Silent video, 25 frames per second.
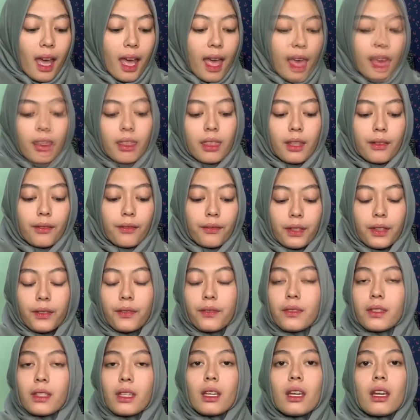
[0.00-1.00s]
And the
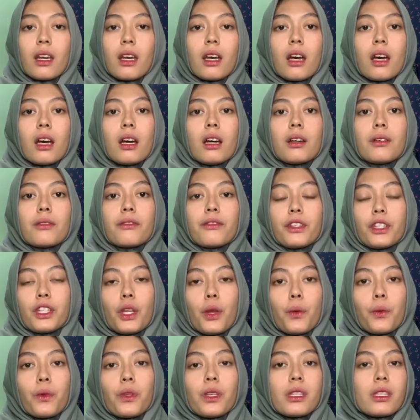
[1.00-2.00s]
fifth video
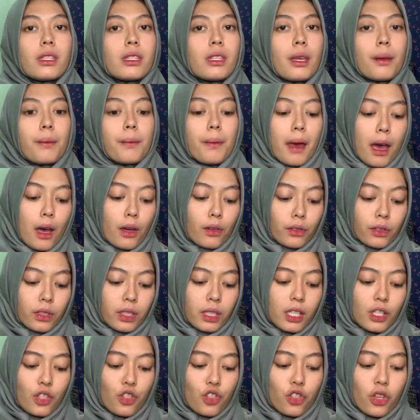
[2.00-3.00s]
is about
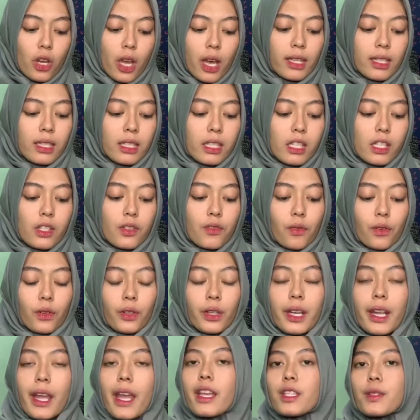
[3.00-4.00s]
challenges for
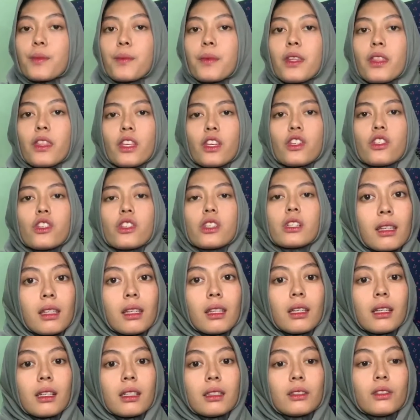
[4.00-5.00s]
ESP teacher.
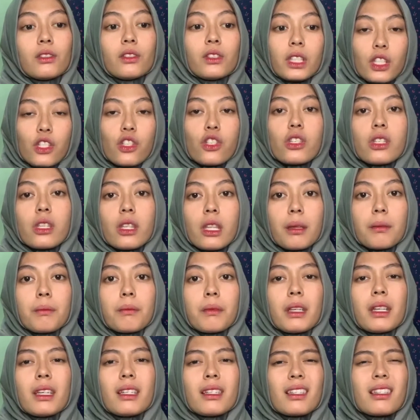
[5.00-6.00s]
To teach them,
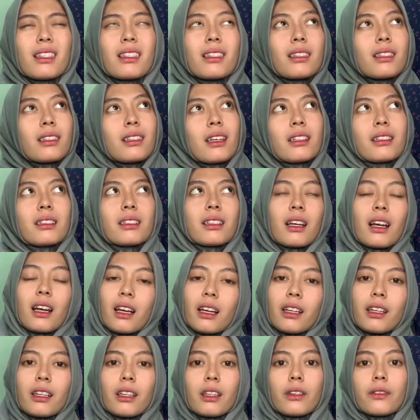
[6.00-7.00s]
it's not
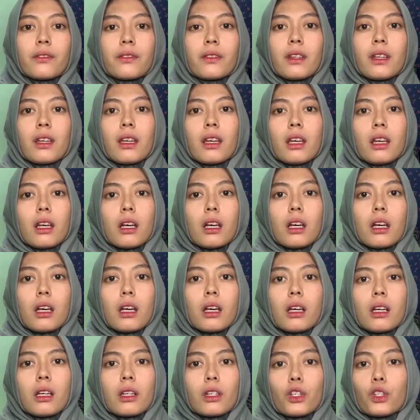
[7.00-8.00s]
kind of
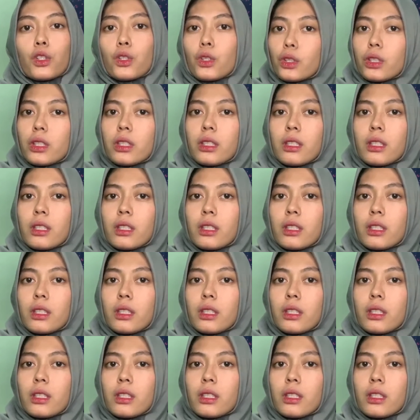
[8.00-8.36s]
good.